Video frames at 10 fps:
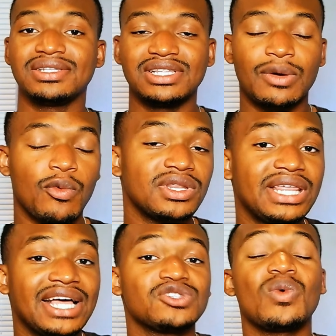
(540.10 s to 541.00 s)
in step 1.
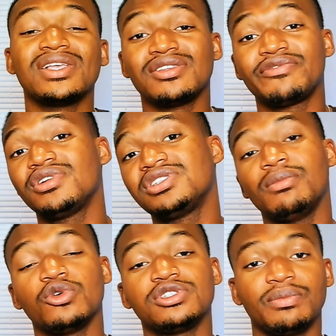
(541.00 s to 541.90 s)
That's why it's the first and
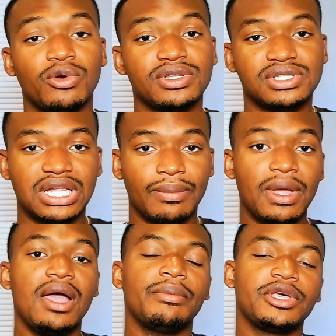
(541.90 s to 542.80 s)
most important step,
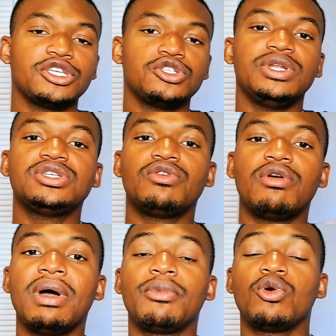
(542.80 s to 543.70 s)
because you need to
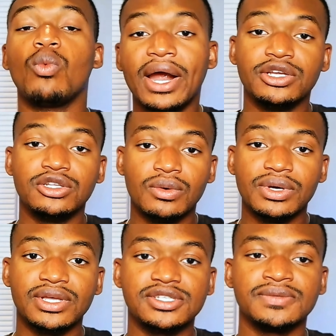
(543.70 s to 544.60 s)
remember why you're doing
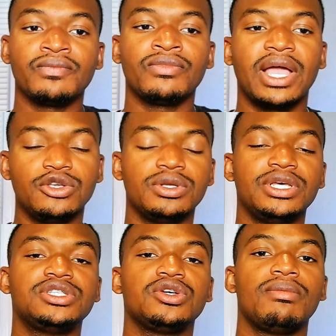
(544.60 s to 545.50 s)
this, and you need
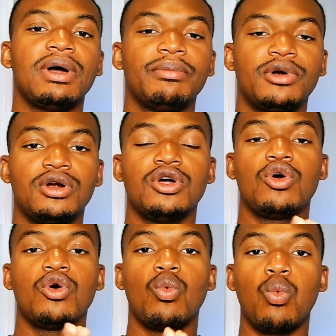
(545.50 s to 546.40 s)
to remember
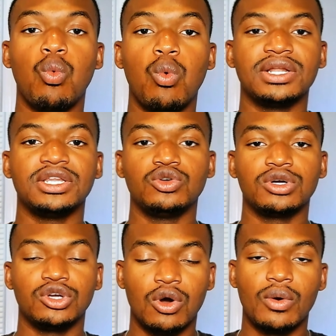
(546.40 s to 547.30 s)
what you're
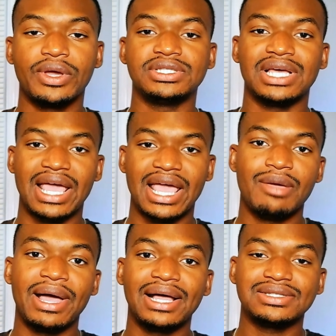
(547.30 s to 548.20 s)
going to aim
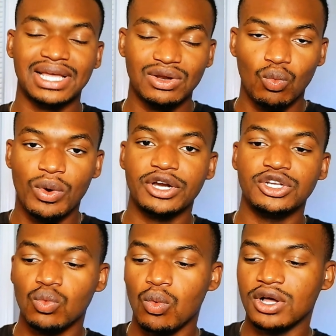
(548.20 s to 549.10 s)
at and where
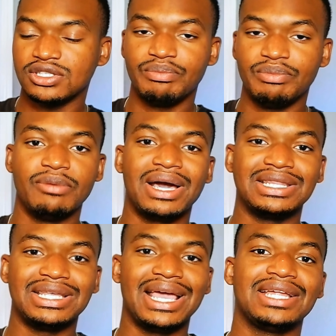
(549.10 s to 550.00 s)
you want to be by
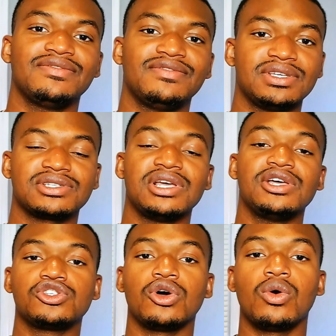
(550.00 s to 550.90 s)
the end of this.
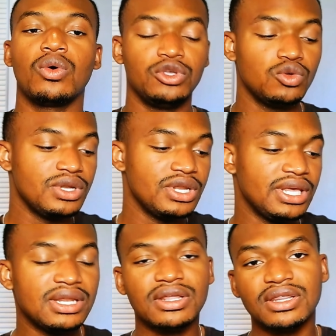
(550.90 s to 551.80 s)
So you
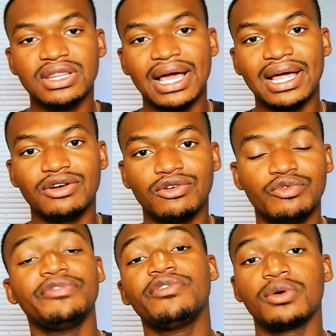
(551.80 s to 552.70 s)
need that
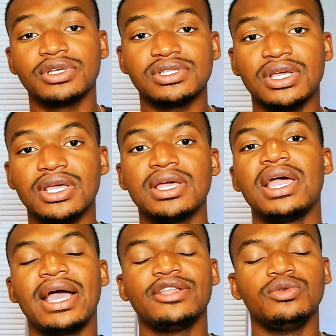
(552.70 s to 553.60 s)
refocusing,
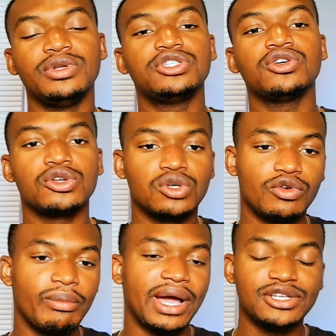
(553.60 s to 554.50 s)
and you need to also
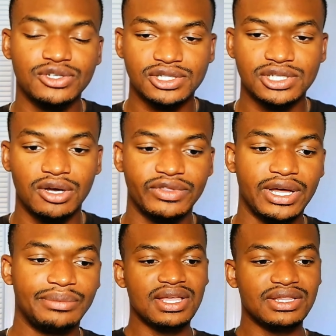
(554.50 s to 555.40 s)
remind yourself
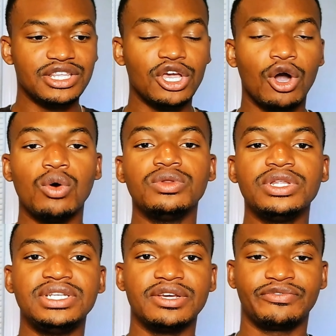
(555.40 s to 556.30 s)
that the only
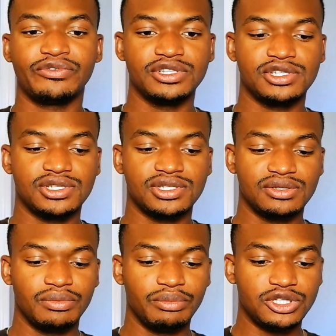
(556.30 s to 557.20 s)
difference
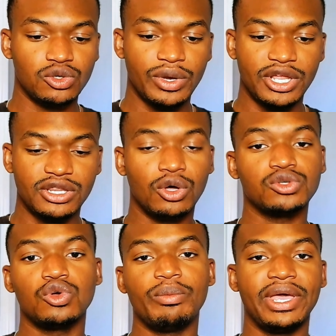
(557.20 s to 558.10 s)
between those
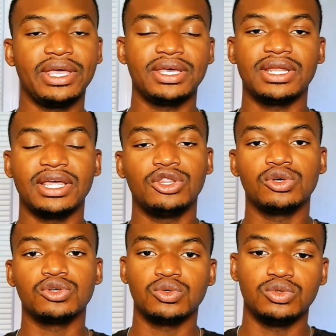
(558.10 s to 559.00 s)
who make it and
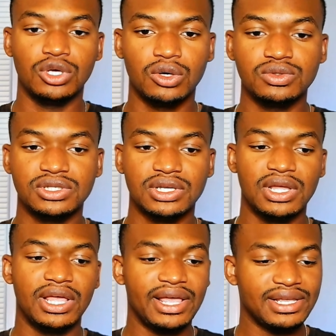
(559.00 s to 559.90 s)
those who don't
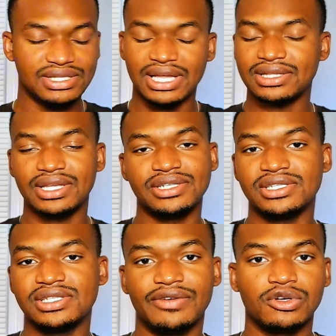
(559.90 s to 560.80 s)
is that they just
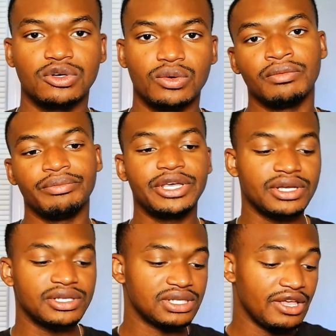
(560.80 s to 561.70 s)
never quit.
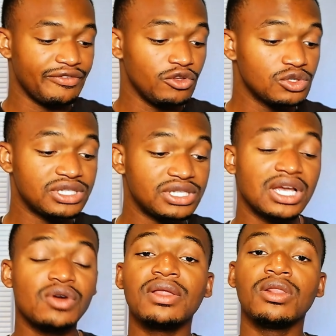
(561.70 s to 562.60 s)
Because if you stick
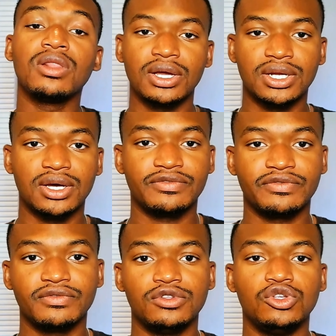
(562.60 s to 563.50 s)
around long enough,
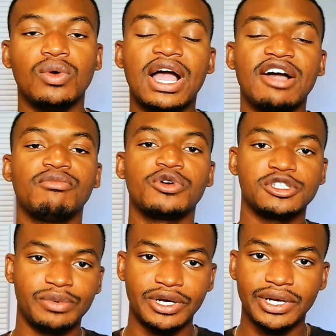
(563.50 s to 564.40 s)
you have more
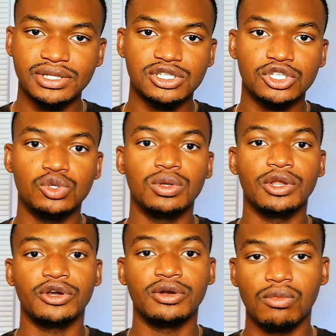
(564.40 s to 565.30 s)
experience, you
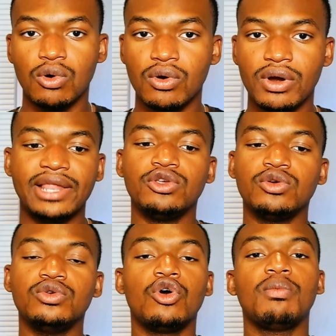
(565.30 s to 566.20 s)
learn more, and you
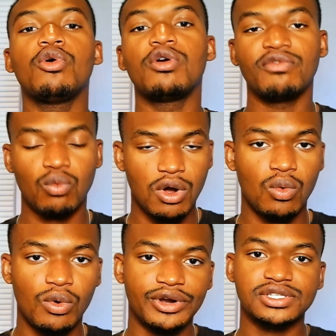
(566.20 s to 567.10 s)
know more of what
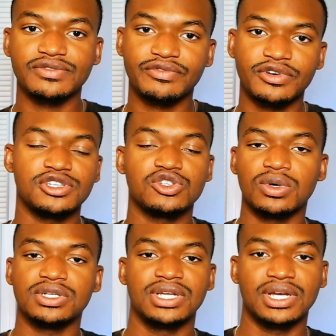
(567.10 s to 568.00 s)
works versus
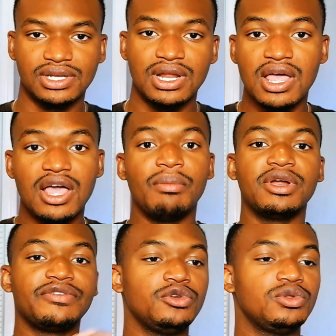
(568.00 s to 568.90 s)
what doesn't. But
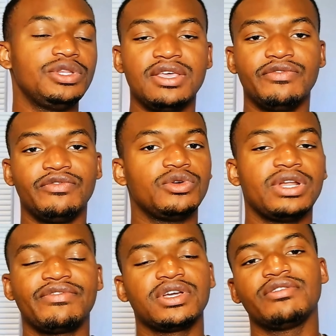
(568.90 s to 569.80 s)
if you leave, you're
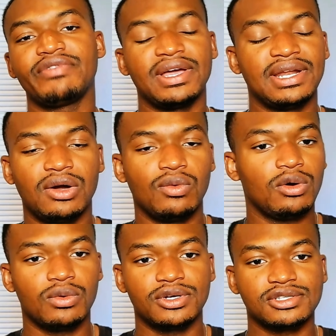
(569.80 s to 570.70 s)
never going to find out what
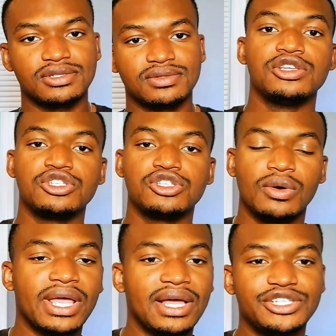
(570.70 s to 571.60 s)
works. So
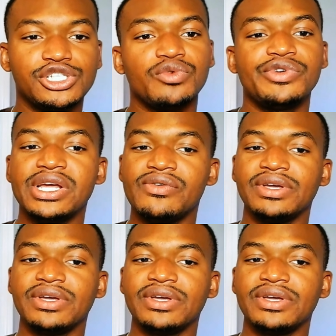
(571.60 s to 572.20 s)
again, just to reiterate